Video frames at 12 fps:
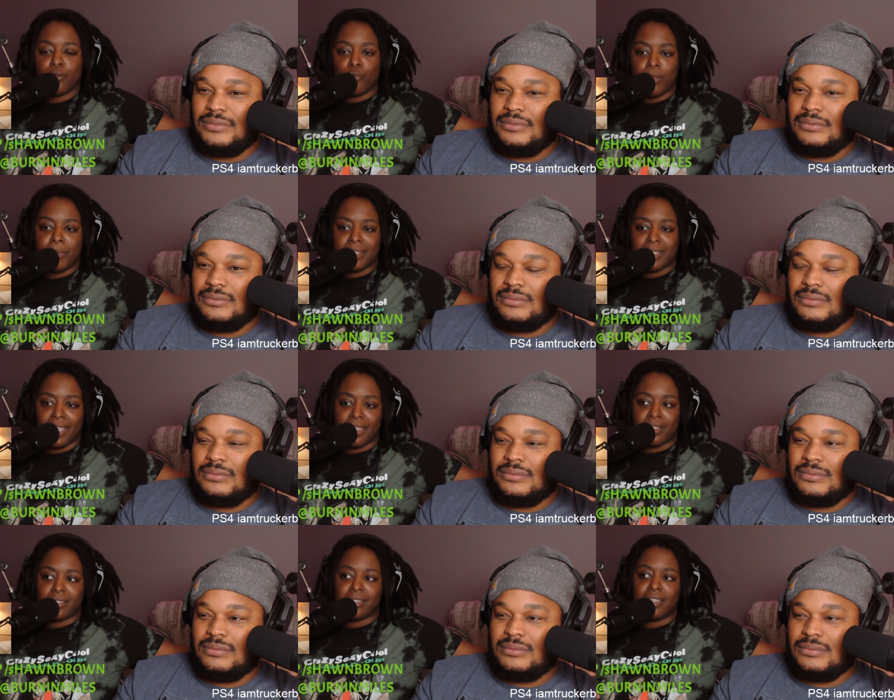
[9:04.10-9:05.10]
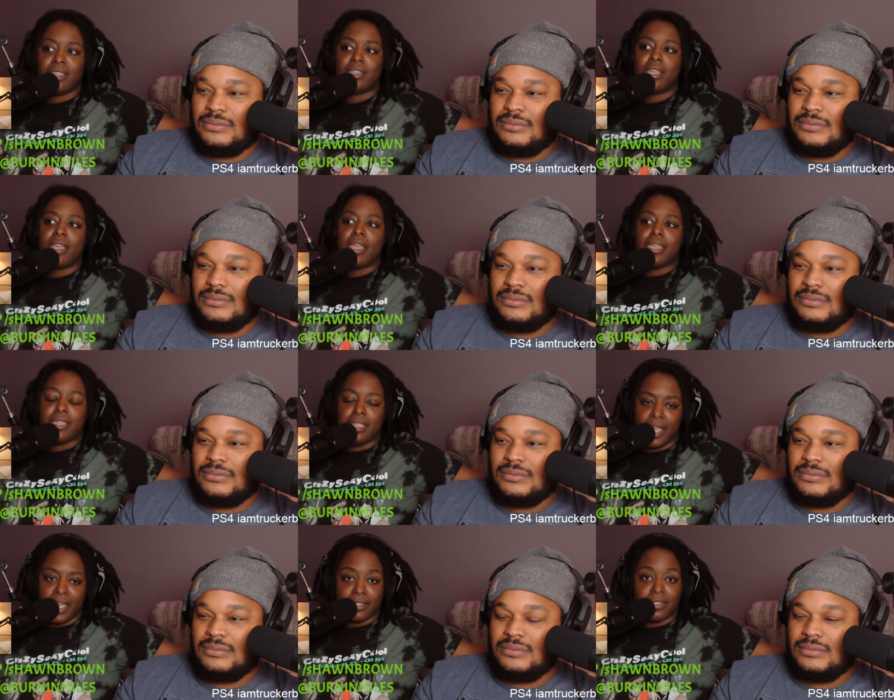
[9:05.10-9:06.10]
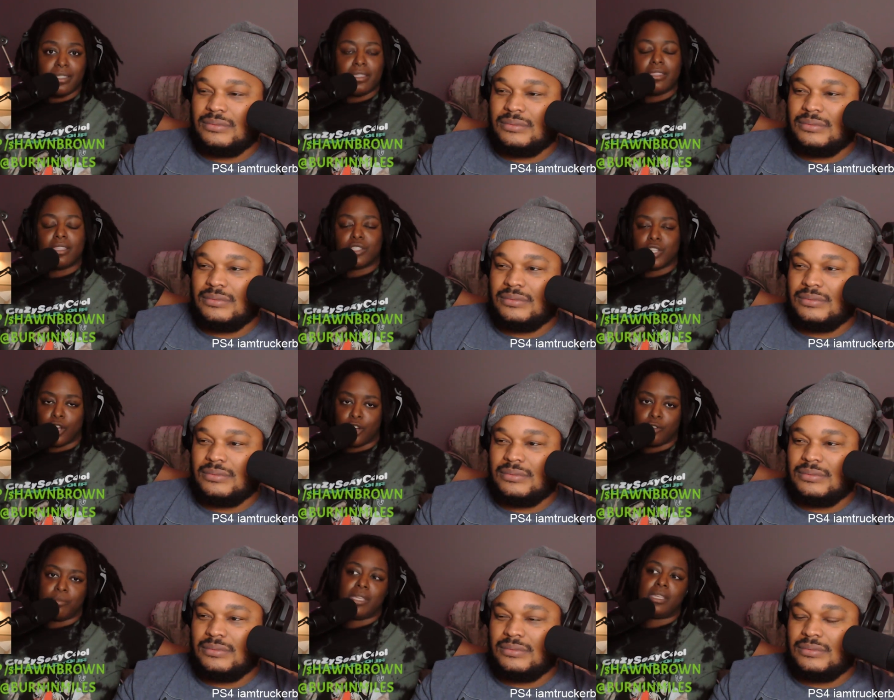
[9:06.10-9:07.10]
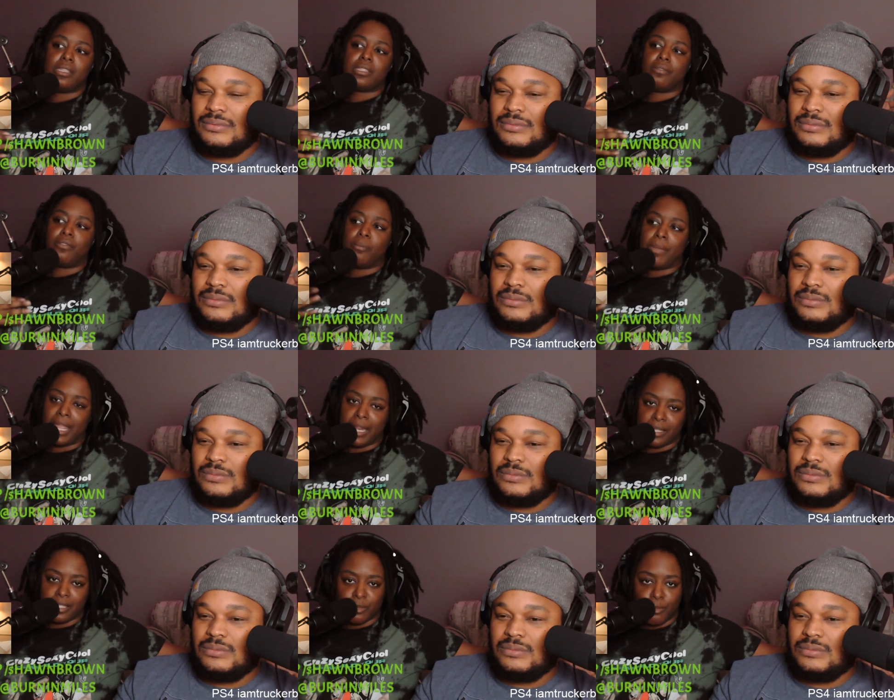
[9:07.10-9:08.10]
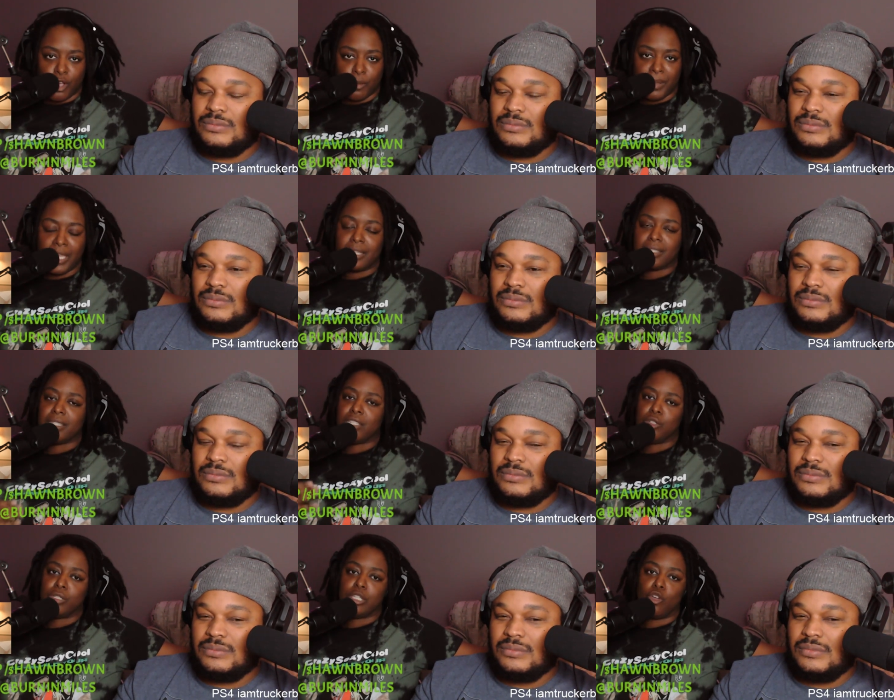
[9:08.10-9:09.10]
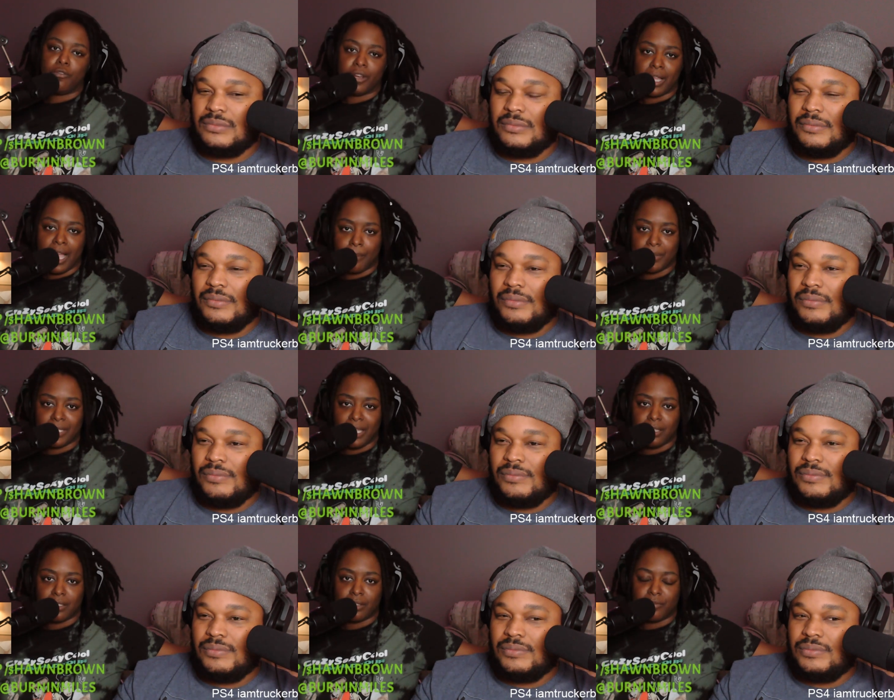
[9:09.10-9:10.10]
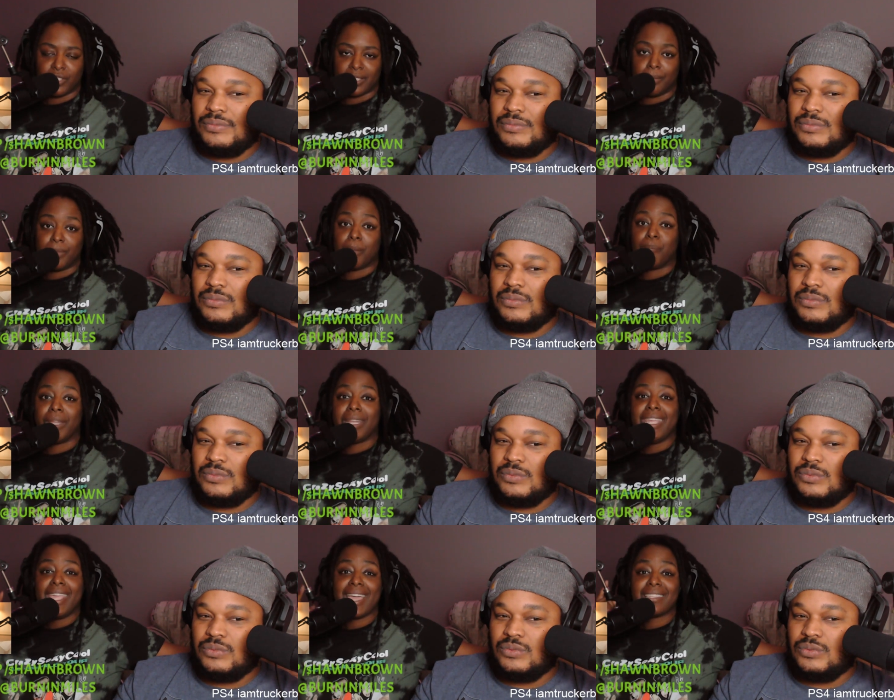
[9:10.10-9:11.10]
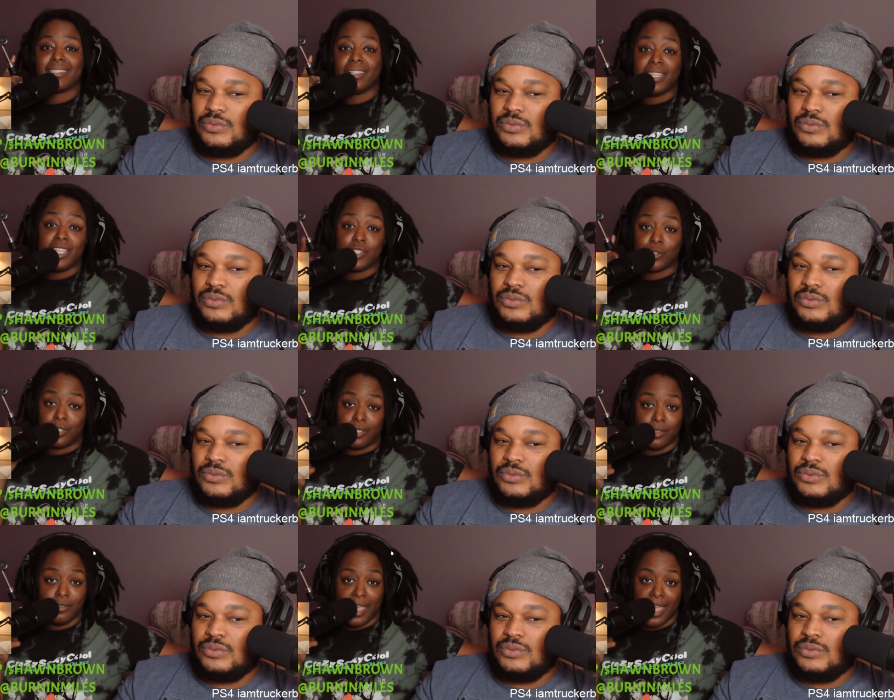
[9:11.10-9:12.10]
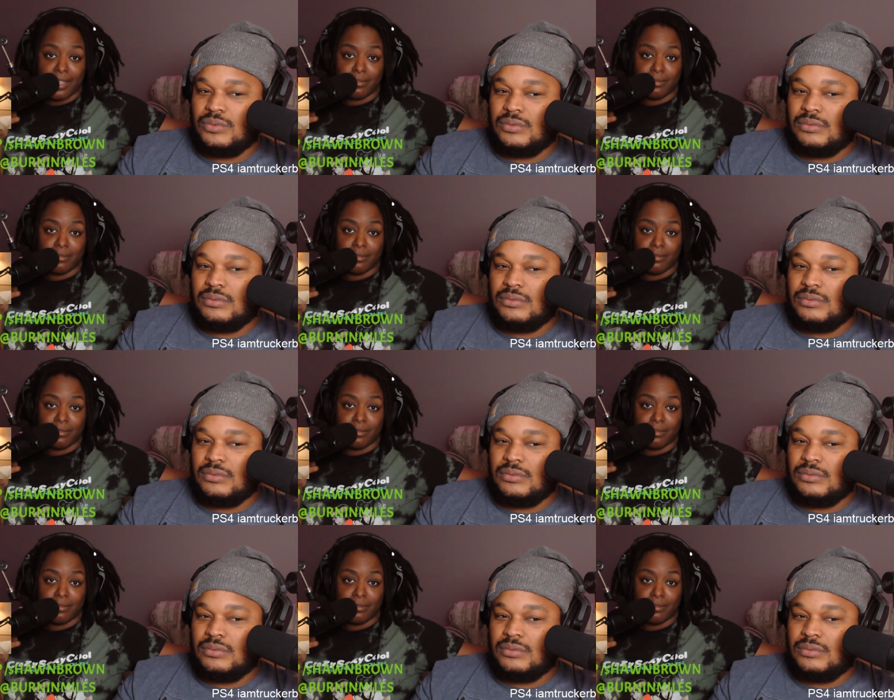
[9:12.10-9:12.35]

Speaker 1: women taking this in, yes, the term is, if a man has a small penis, he usually overcompensates for something, but he has the leisure to do that.